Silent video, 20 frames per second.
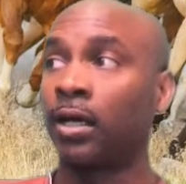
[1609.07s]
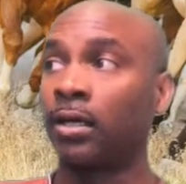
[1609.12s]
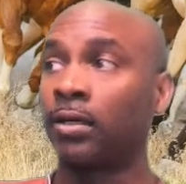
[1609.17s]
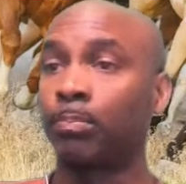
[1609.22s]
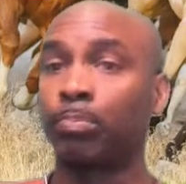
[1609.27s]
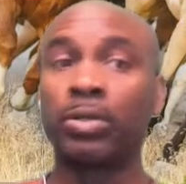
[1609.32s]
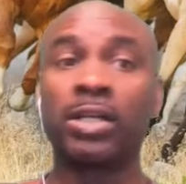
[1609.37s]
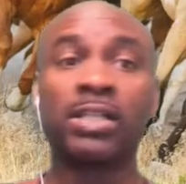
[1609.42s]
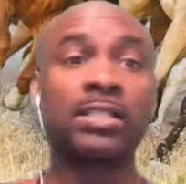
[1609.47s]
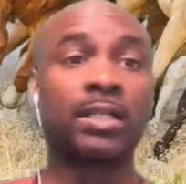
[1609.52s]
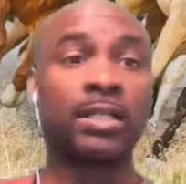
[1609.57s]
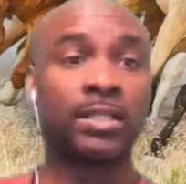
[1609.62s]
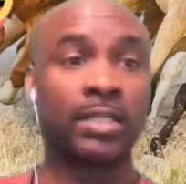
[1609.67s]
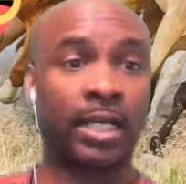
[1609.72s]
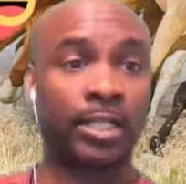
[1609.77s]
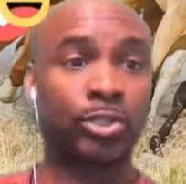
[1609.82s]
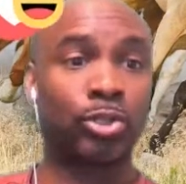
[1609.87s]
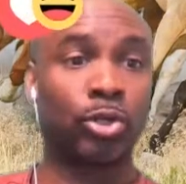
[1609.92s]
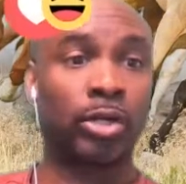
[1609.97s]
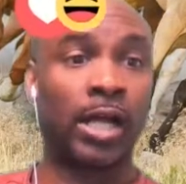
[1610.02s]
prison
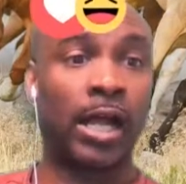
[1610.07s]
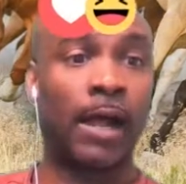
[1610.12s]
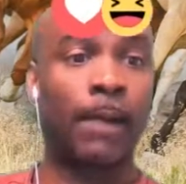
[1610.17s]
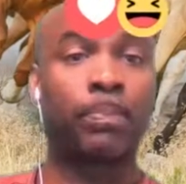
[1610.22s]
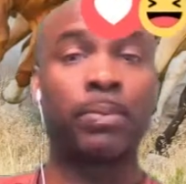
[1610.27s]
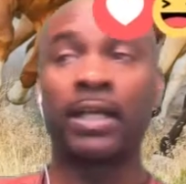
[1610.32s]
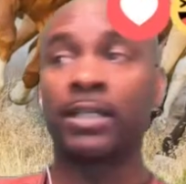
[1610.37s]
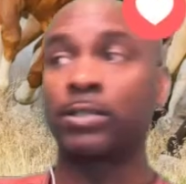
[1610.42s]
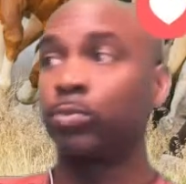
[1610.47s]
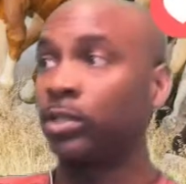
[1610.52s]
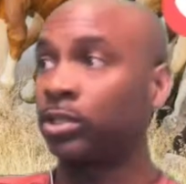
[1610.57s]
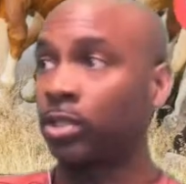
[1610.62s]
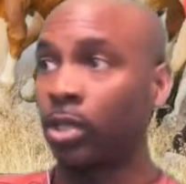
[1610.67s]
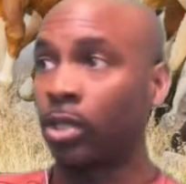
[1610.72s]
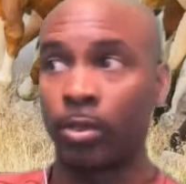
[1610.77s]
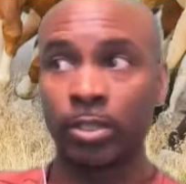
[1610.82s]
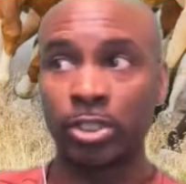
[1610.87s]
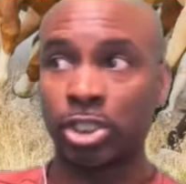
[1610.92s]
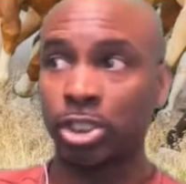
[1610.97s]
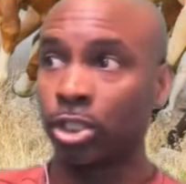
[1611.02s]
industrial complex. We
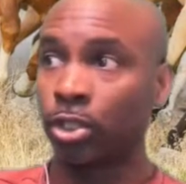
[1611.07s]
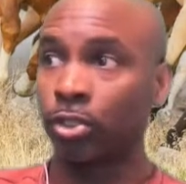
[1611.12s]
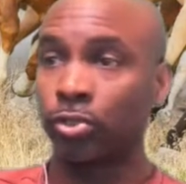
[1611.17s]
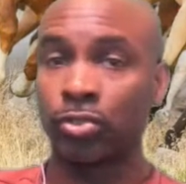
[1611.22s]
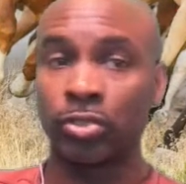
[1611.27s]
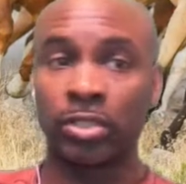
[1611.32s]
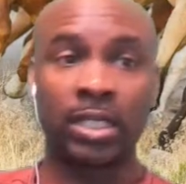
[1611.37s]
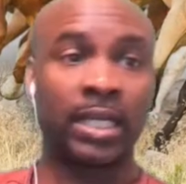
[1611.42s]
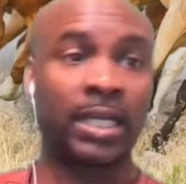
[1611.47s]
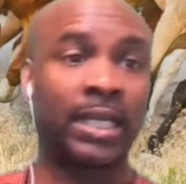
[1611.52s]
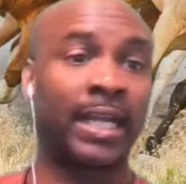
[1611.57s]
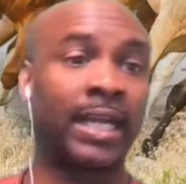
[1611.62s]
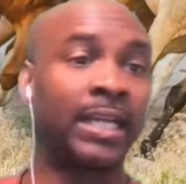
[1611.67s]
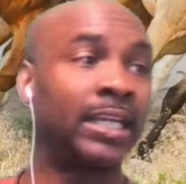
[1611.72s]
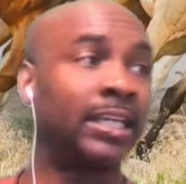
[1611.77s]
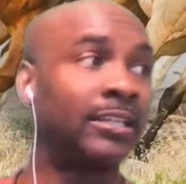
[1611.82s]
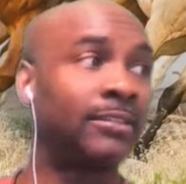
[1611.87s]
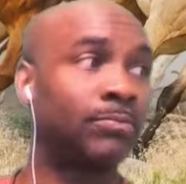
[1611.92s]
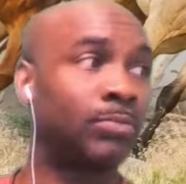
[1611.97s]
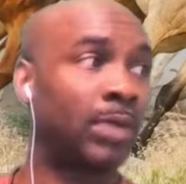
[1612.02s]
throwing children in
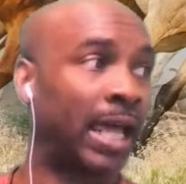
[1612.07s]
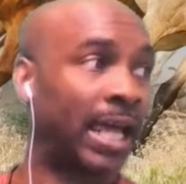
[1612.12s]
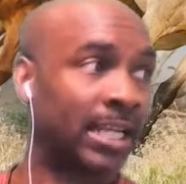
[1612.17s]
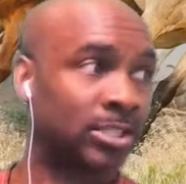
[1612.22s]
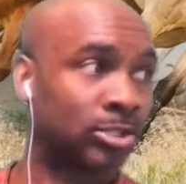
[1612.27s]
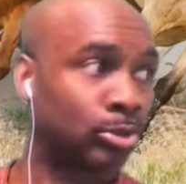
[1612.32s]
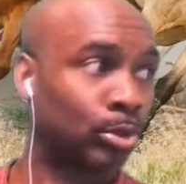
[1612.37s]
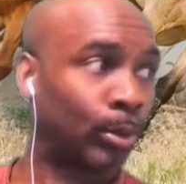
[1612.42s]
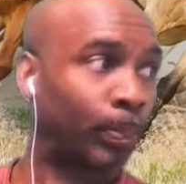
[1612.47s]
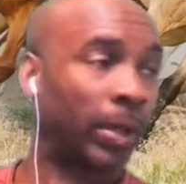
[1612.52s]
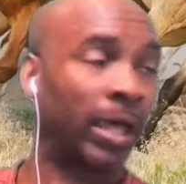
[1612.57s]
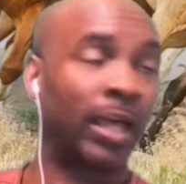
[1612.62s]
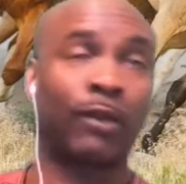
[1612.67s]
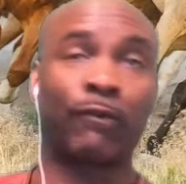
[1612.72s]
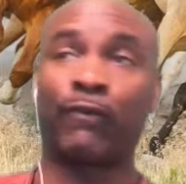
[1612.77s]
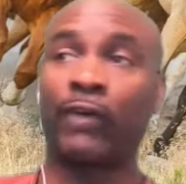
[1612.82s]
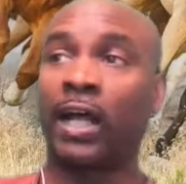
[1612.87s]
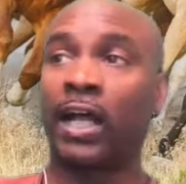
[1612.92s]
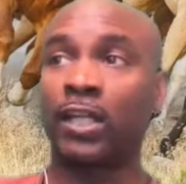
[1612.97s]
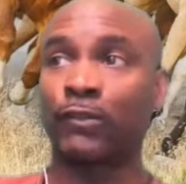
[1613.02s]
there en masse to the
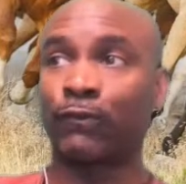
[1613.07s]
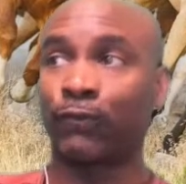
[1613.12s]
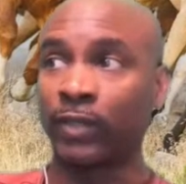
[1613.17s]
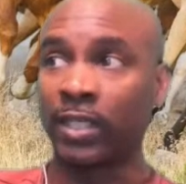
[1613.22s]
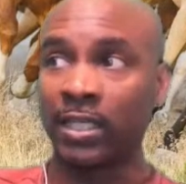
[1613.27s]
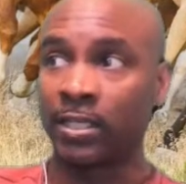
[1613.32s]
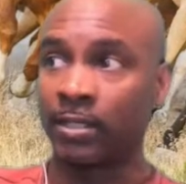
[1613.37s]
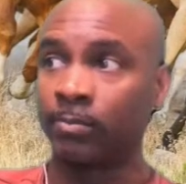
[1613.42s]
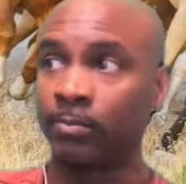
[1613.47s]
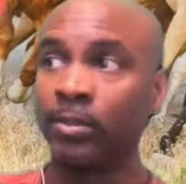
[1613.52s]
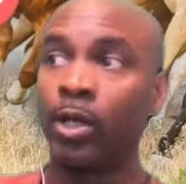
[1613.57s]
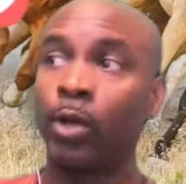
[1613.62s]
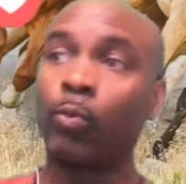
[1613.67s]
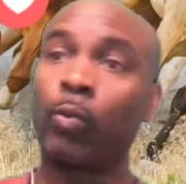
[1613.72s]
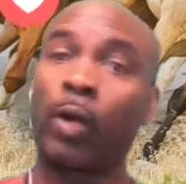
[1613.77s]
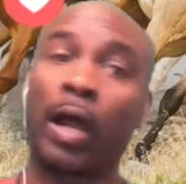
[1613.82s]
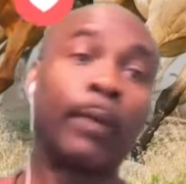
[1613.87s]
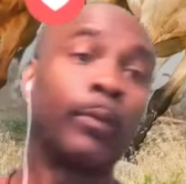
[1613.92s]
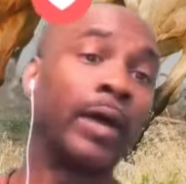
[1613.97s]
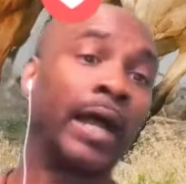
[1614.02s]
pedophiles, feed them
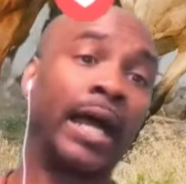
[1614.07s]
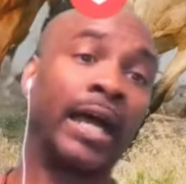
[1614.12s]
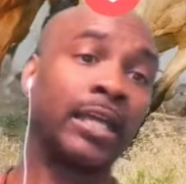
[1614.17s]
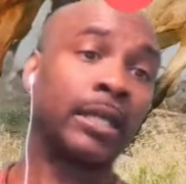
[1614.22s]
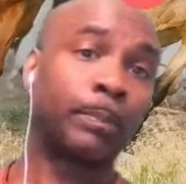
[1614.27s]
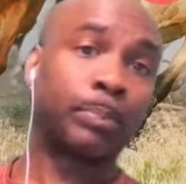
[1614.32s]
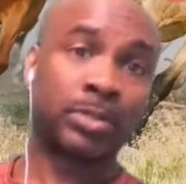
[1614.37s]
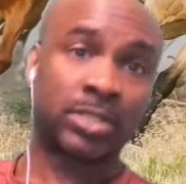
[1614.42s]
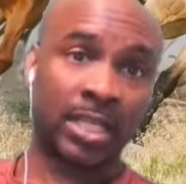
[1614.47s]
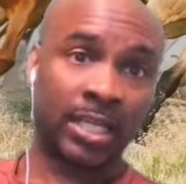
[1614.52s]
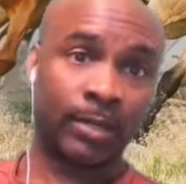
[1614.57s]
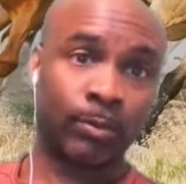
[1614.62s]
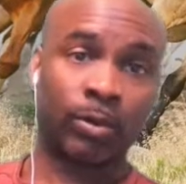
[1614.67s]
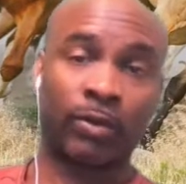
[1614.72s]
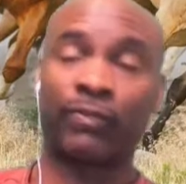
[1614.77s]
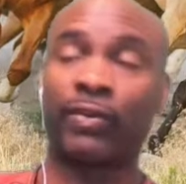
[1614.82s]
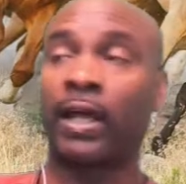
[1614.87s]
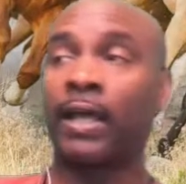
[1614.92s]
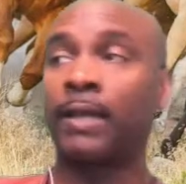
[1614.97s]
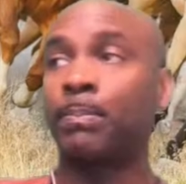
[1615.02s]
while we're out here pretending we're
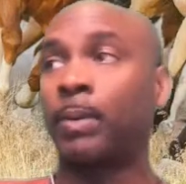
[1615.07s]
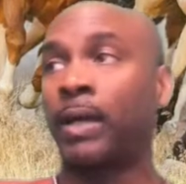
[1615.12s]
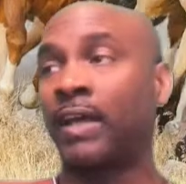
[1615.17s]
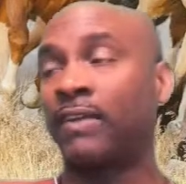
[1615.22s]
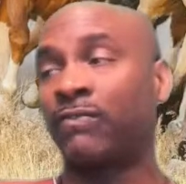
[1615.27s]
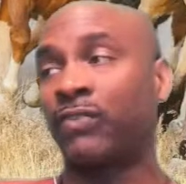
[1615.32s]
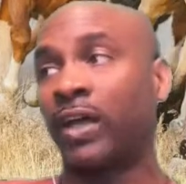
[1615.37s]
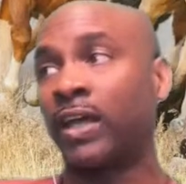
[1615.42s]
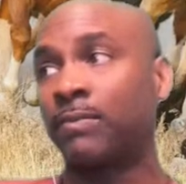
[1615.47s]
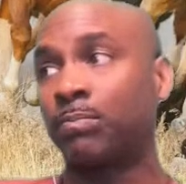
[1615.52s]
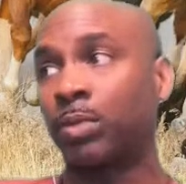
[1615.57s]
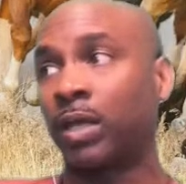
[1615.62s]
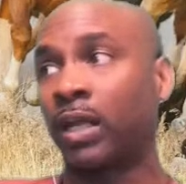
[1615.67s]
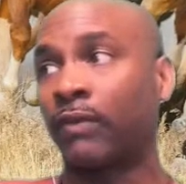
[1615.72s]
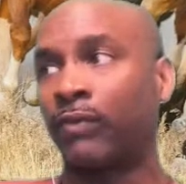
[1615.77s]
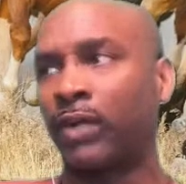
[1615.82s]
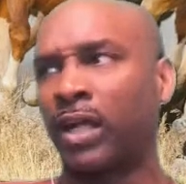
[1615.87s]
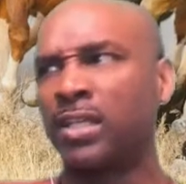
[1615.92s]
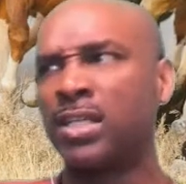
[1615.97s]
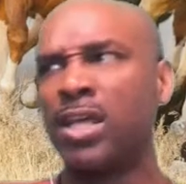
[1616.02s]
fighting
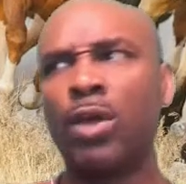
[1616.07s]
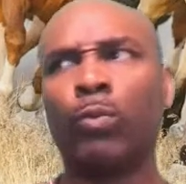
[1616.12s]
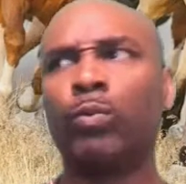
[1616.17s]
pedophiles.